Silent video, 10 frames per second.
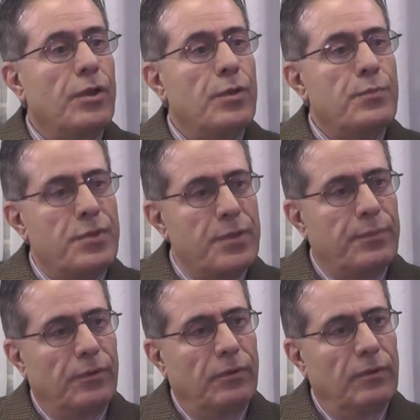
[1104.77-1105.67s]

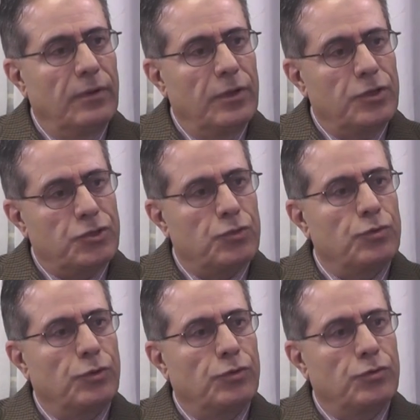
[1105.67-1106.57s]
People,
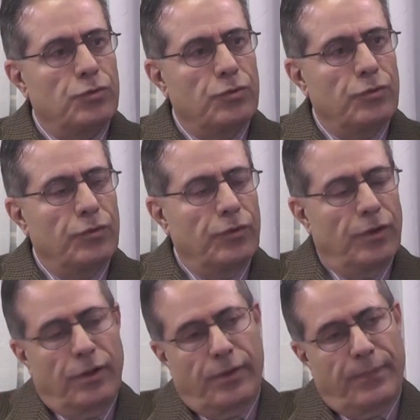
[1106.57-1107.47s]
students who
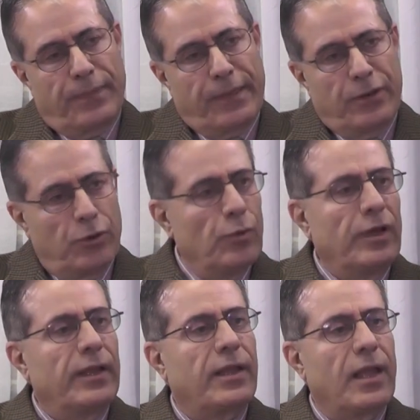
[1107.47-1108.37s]

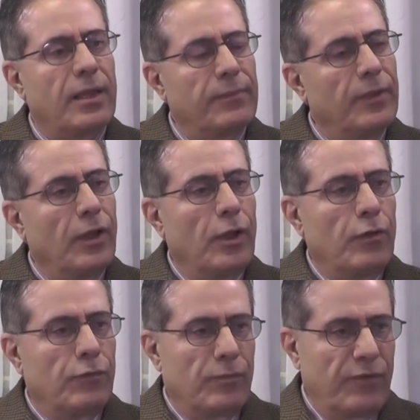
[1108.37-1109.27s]
newly came
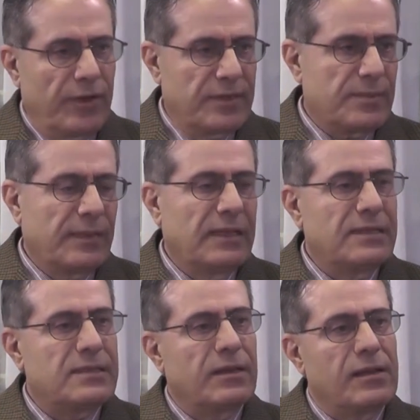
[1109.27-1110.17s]
from various Middle
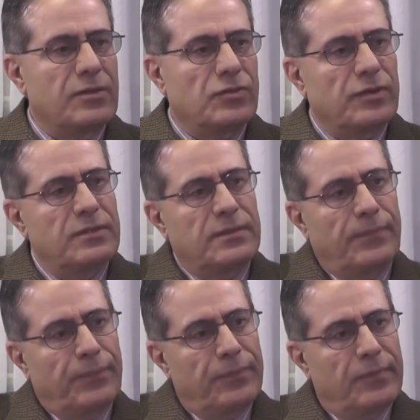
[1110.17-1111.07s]
Eastern countries,
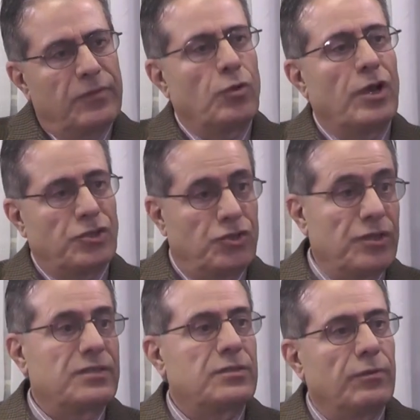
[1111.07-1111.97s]
to
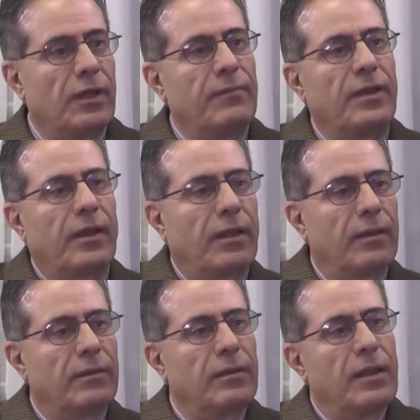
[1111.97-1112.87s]
adjust to the
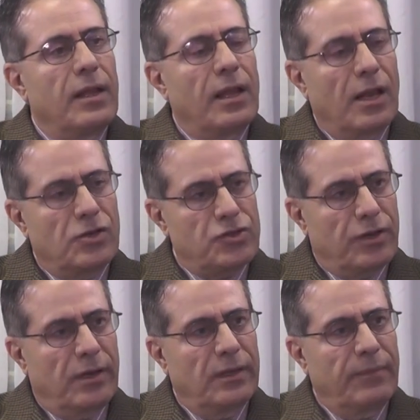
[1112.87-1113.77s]
American
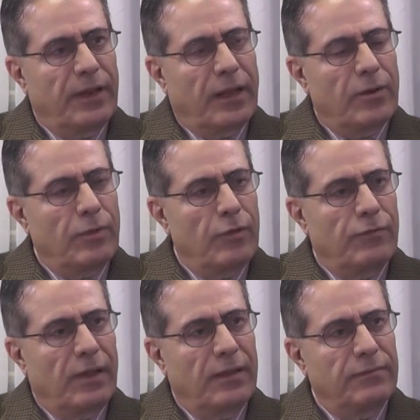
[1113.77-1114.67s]
culture and American way of
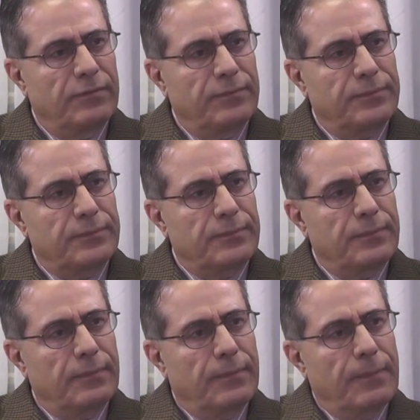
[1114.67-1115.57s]
life?
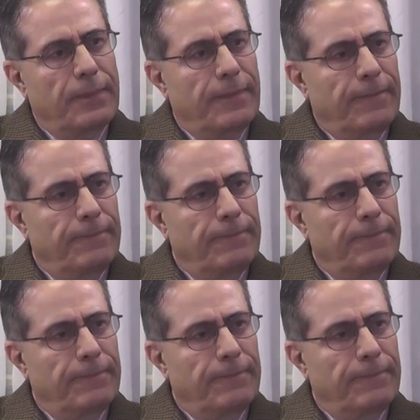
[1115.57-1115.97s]
Our